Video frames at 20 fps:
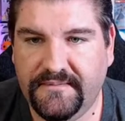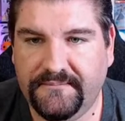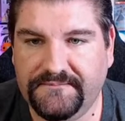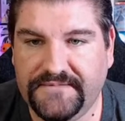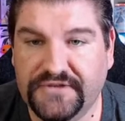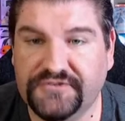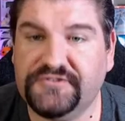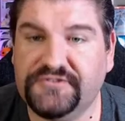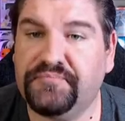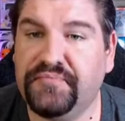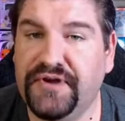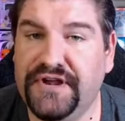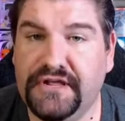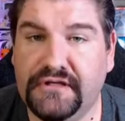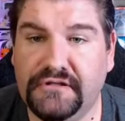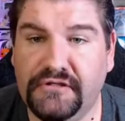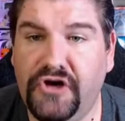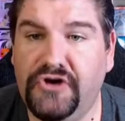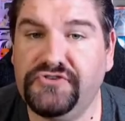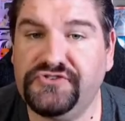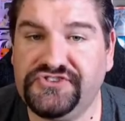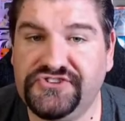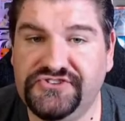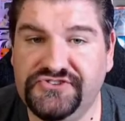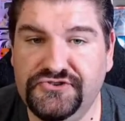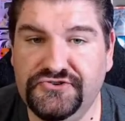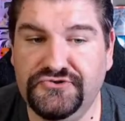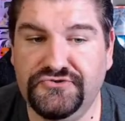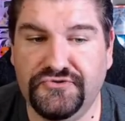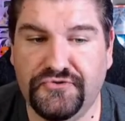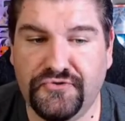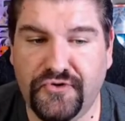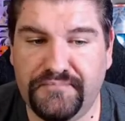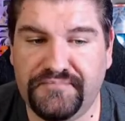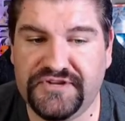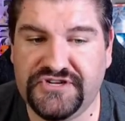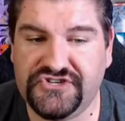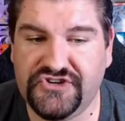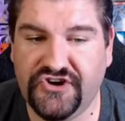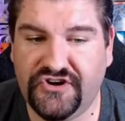this is pretty close to
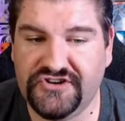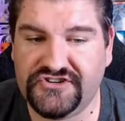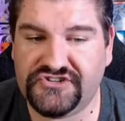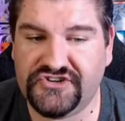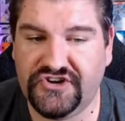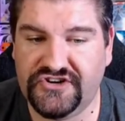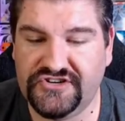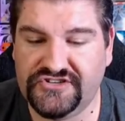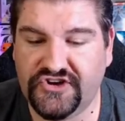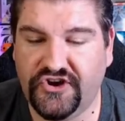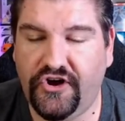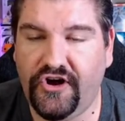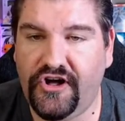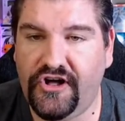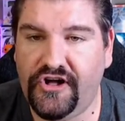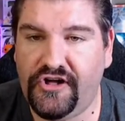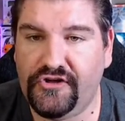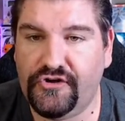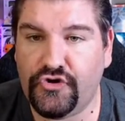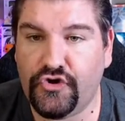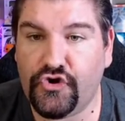Grumpy Charizard's call